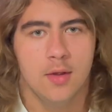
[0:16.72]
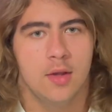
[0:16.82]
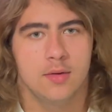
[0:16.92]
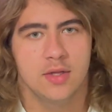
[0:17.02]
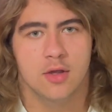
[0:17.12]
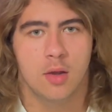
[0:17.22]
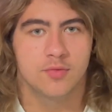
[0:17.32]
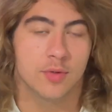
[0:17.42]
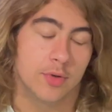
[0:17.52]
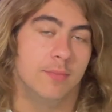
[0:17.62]
I really
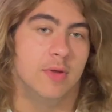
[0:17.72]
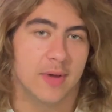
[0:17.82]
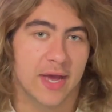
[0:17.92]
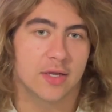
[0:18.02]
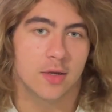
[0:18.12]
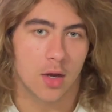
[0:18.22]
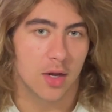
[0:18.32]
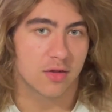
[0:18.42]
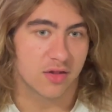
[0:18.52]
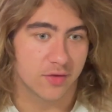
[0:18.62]
hoped we wouldn't be back here,
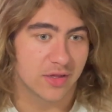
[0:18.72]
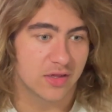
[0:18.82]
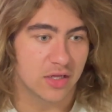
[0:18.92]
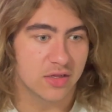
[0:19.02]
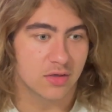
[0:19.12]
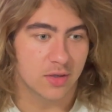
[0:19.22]
honestly, this season.